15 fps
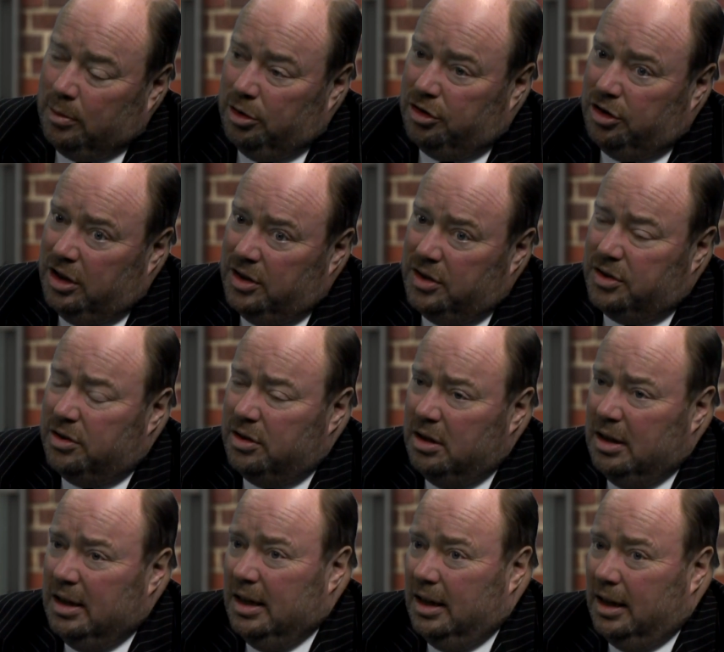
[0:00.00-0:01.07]
which is,
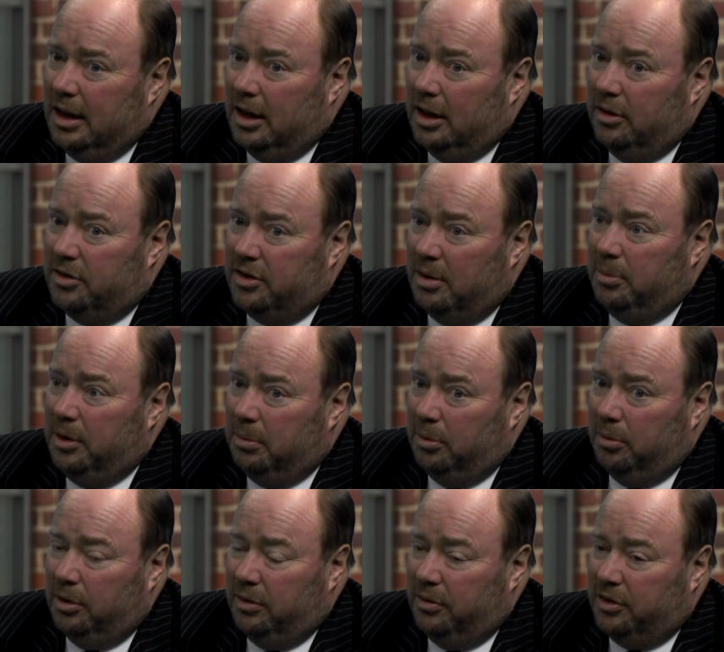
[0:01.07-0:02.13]
you know, some people
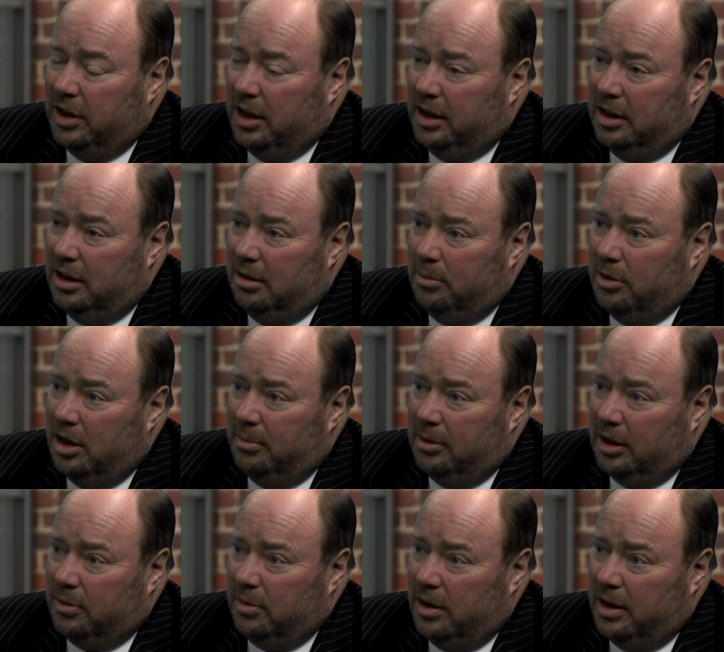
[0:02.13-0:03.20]
would have said that it might have
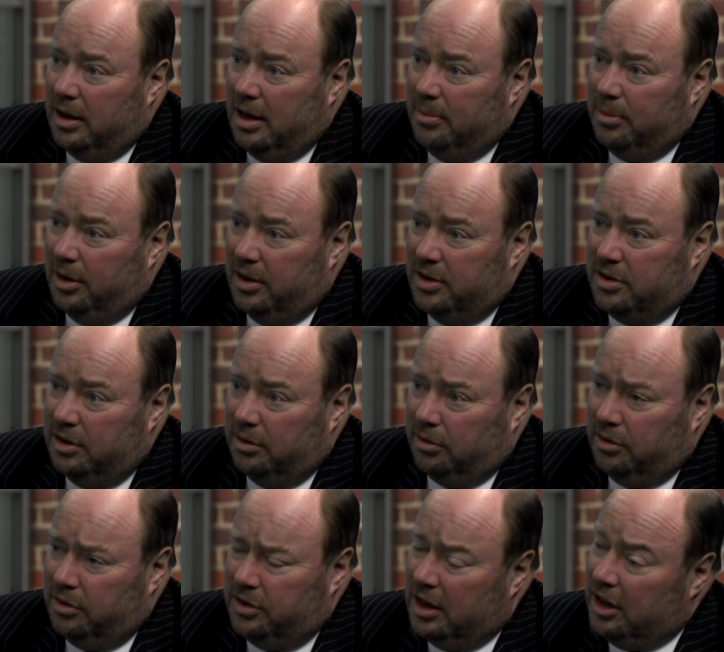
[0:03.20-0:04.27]
been quite high by
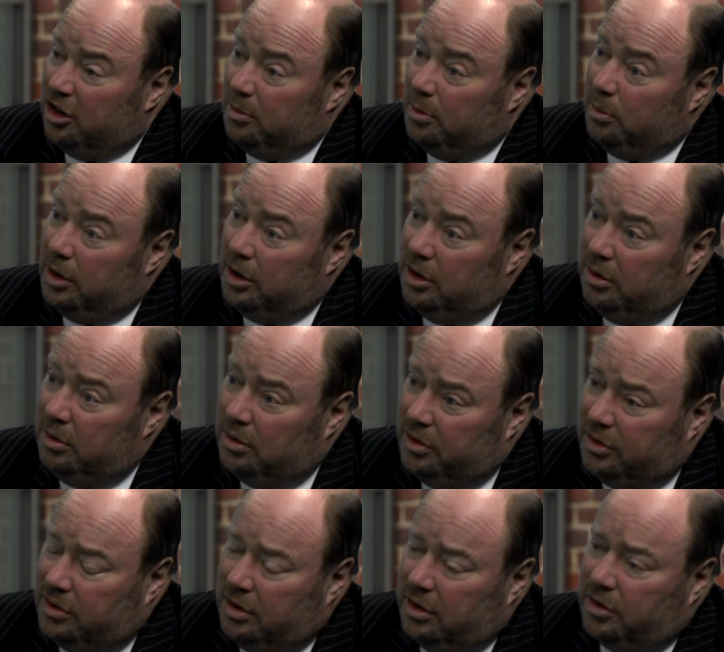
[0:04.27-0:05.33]
historical standards, but when you
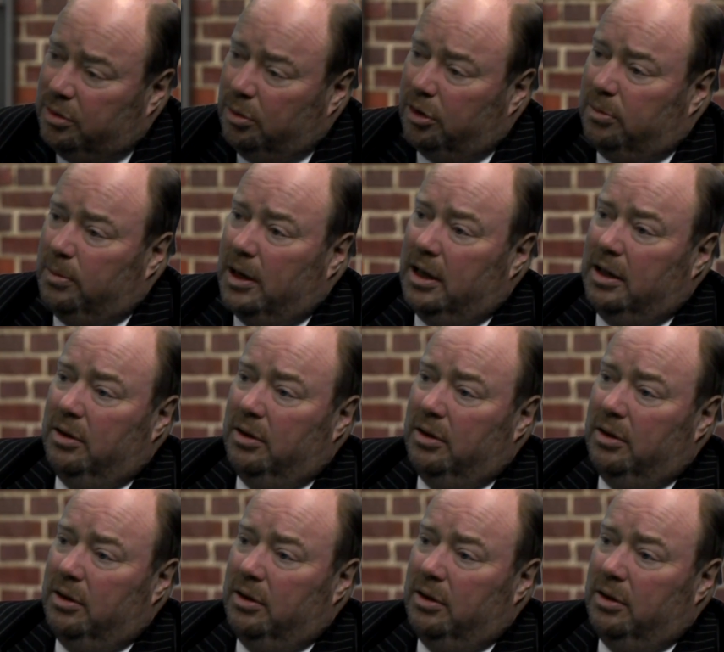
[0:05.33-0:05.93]
talked about it,